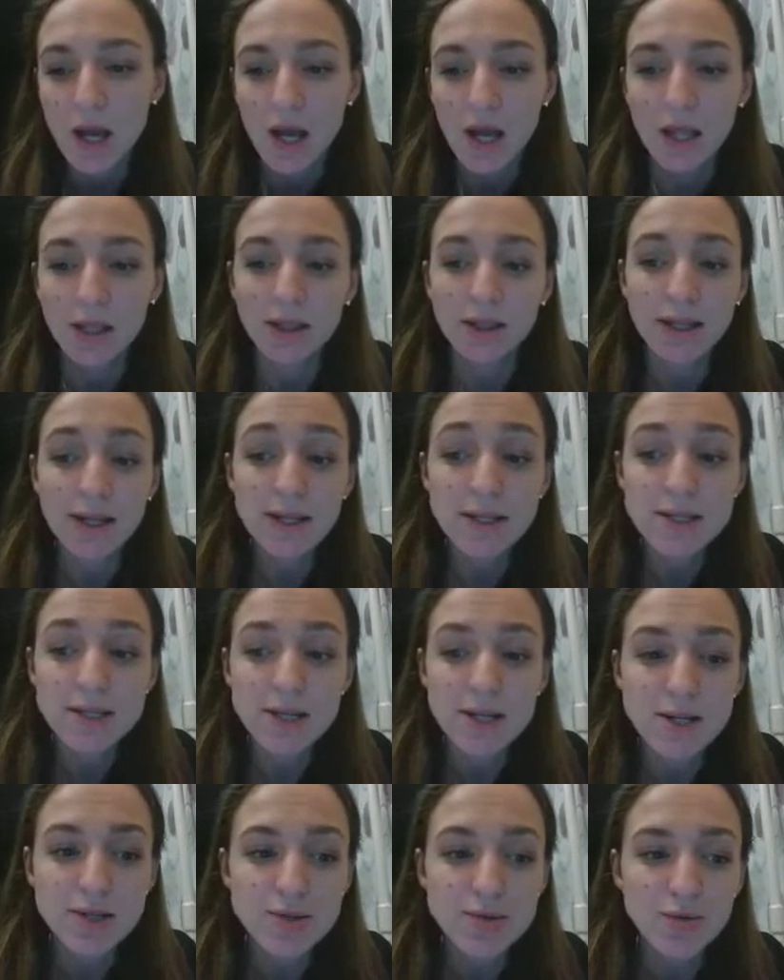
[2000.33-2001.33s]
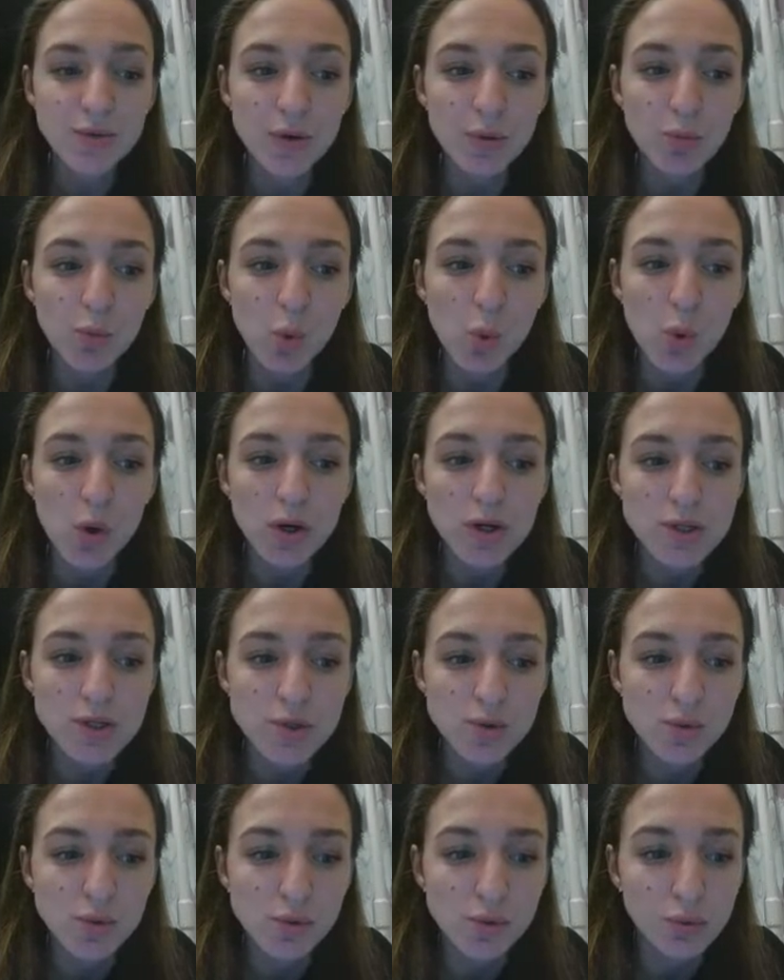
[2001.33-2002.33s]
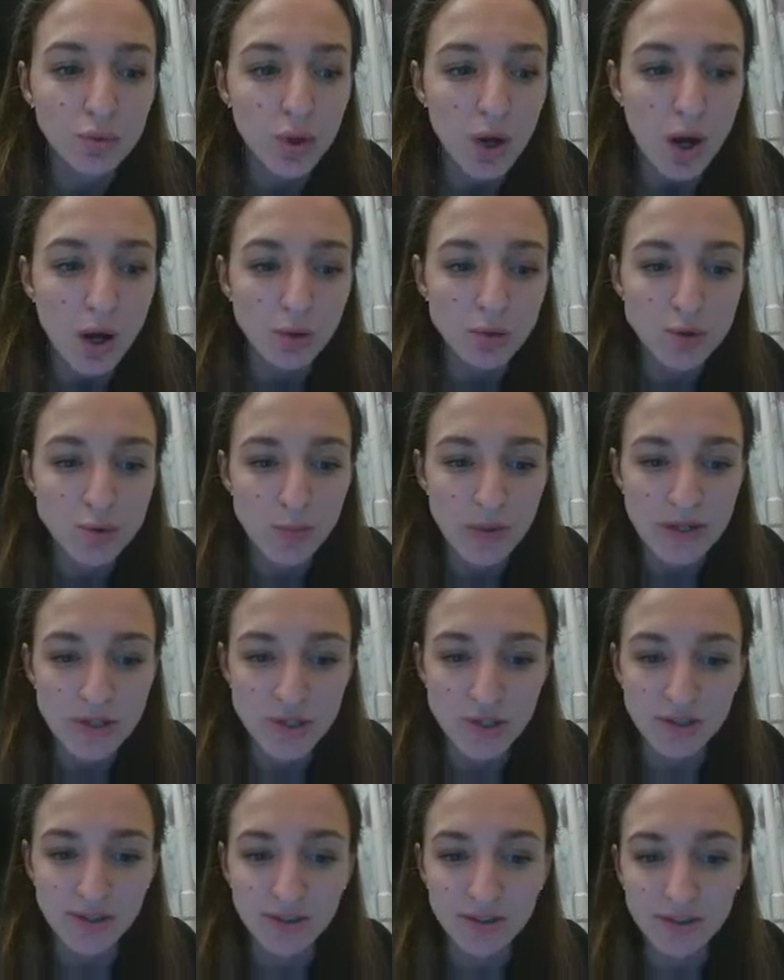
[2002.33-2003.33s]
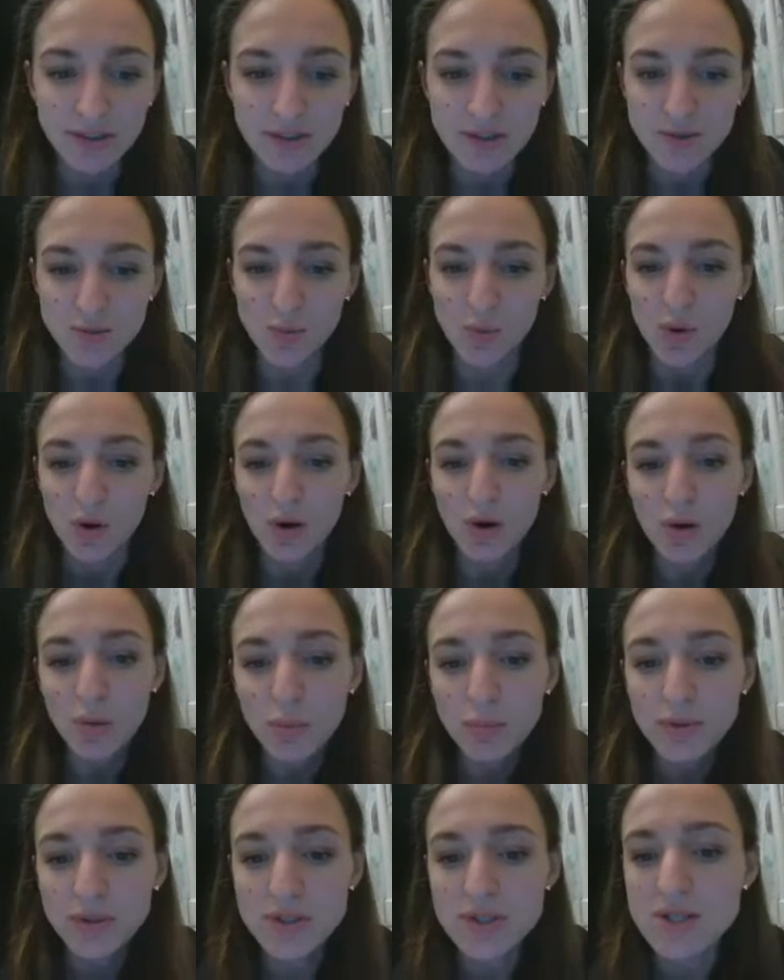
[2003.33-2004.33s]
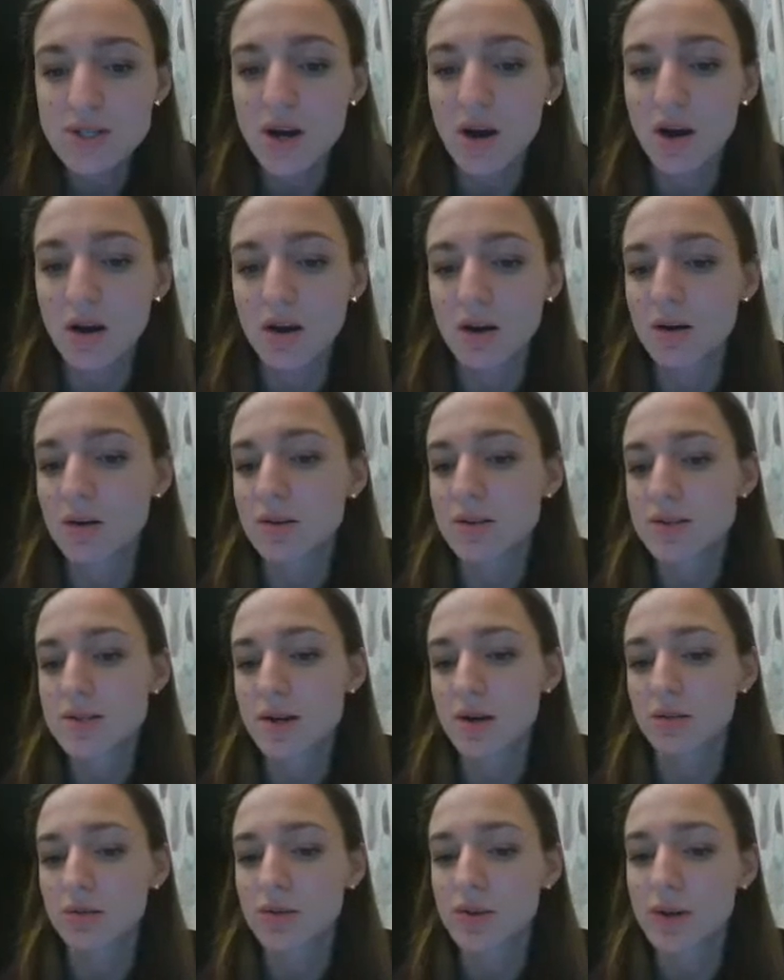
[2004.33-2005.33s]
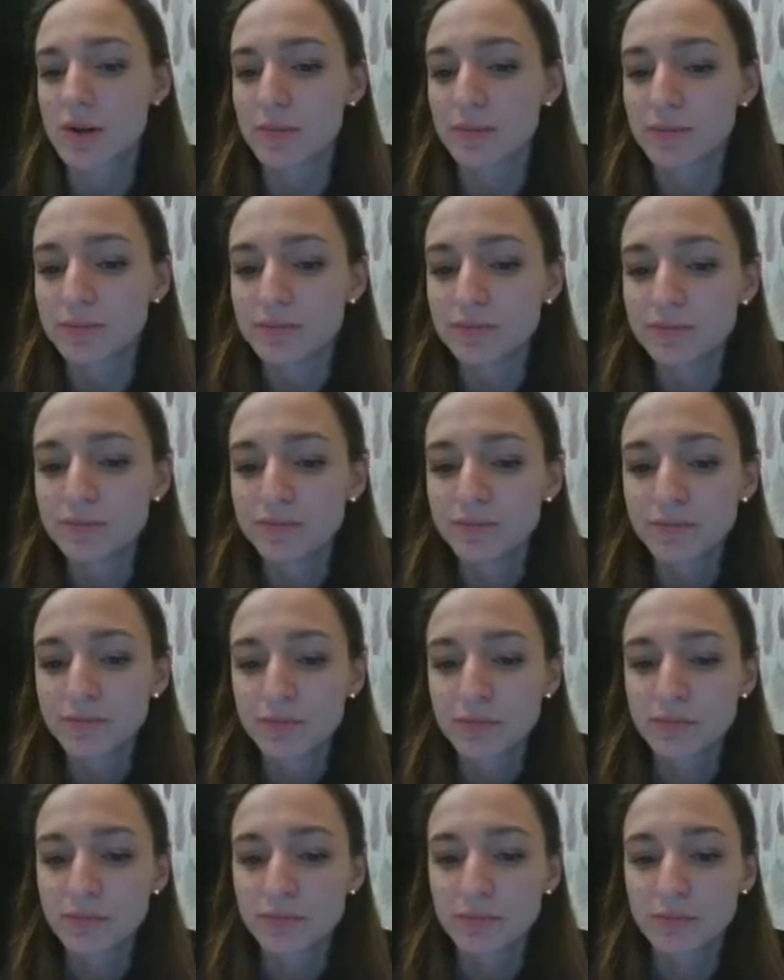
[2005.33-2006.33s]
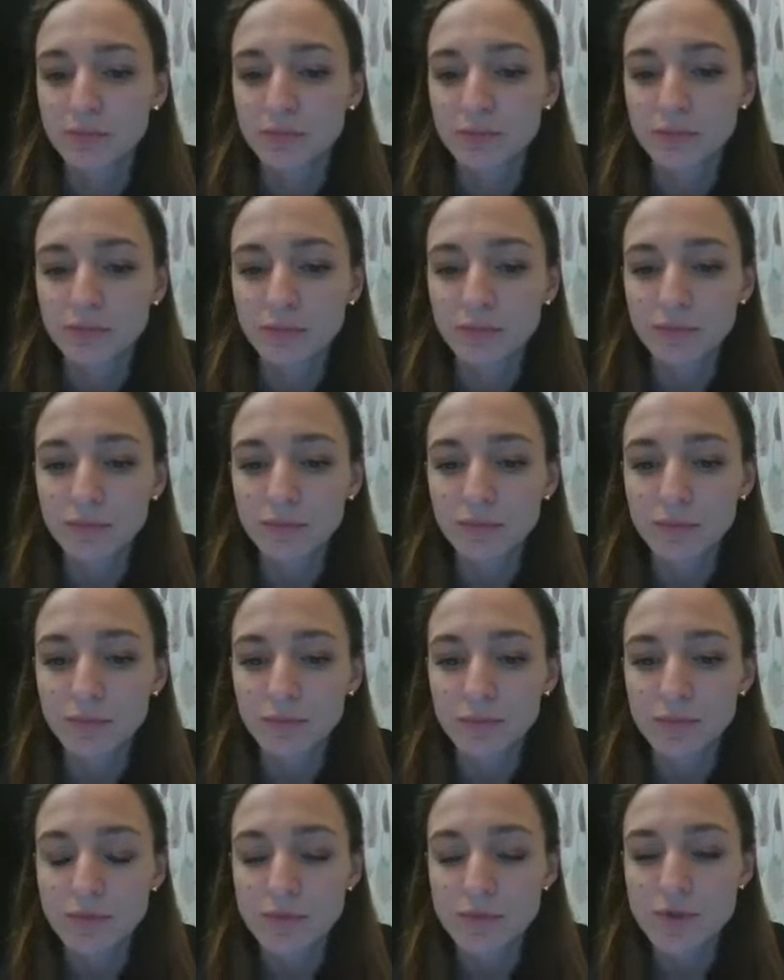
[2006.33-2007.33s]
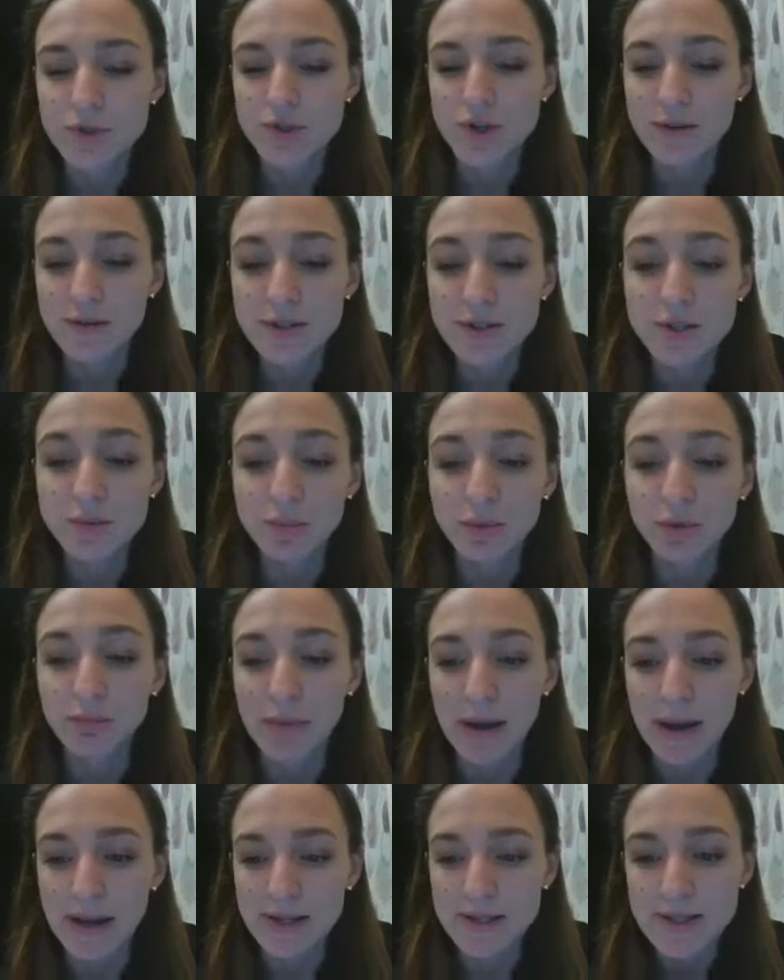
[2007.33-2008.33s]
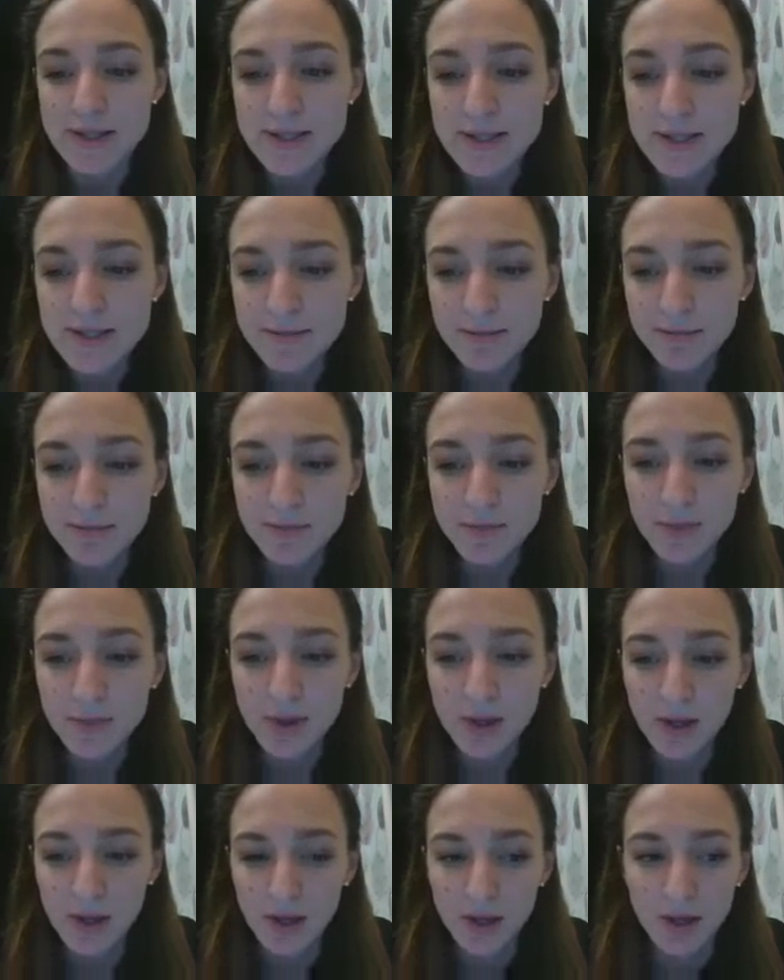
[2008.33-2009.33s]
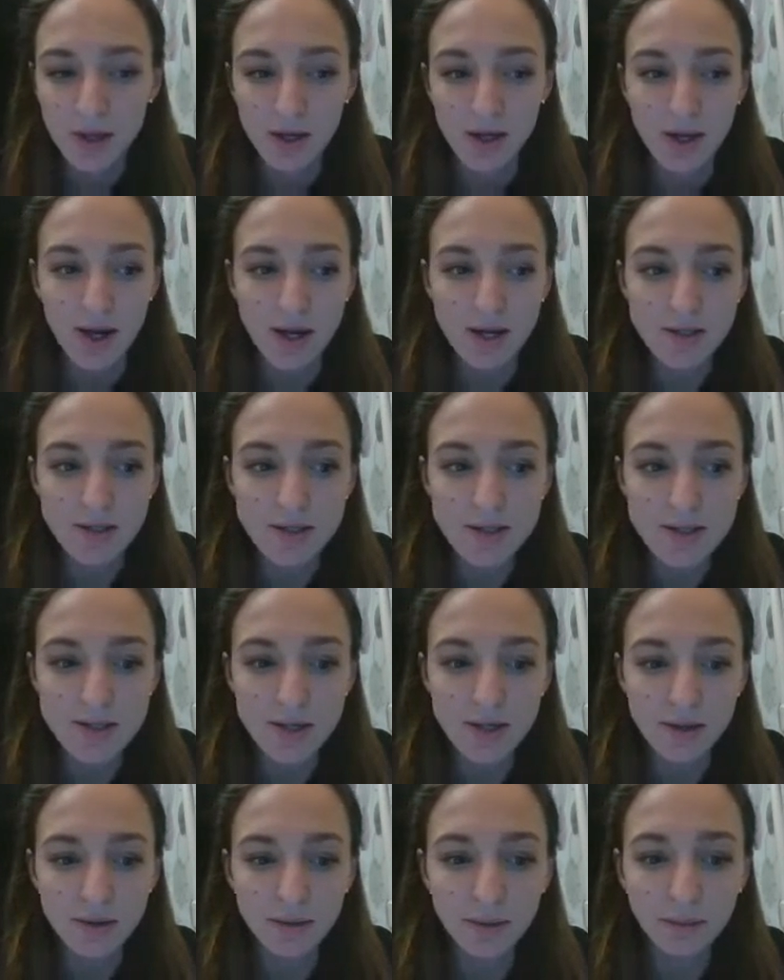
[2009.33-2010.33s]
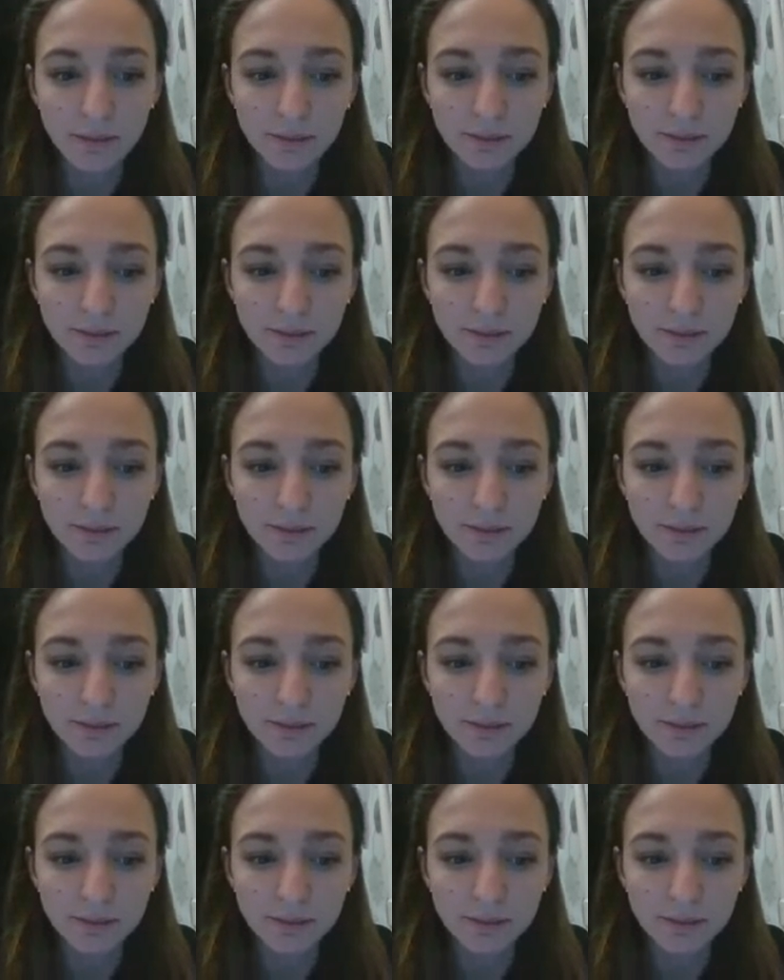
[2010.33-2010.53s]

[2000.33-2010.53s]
And later, three more school outpatient clinics were opened, uh, also on the um, charitable basis and uh,